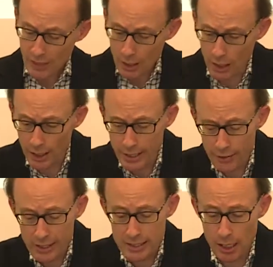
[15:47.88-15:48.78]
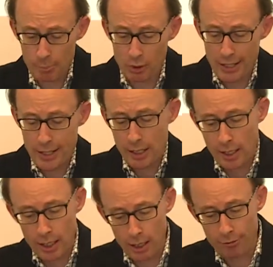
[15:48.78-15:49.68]
Another example
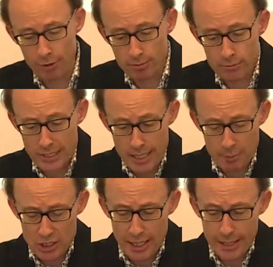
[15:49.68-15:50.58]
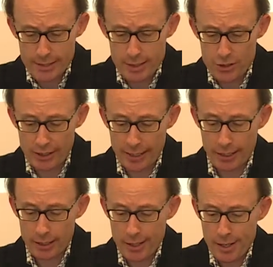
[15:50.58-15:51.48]
from the Tamil Tigers in Sri
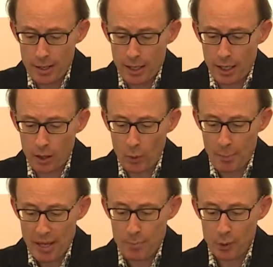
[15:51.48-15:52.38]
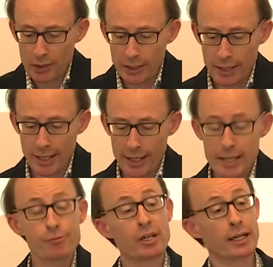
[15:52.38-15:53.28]
Lanka, where people,
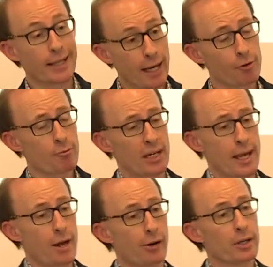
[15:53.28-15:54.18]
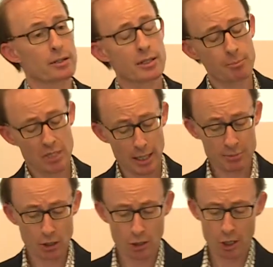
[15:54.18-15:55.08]
even in government areas,
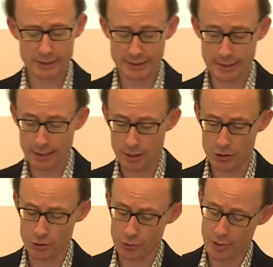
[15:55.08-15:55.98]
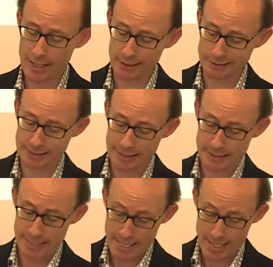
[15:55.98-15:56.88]
sometimes crossed into
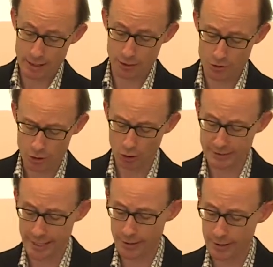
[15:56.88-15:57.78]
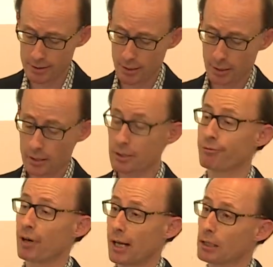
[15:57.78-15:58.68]
LTTE controlled areas to
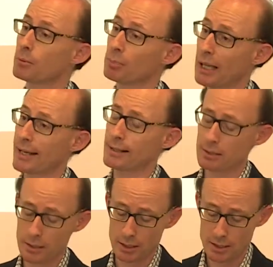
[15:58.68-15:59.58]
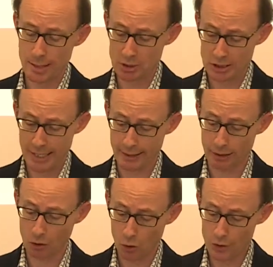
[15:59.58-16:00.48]
file complaints in Tamil Tiger
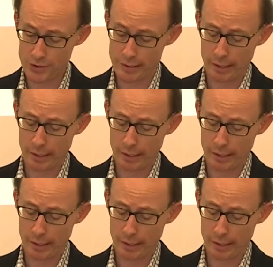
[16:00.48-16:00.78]
courts,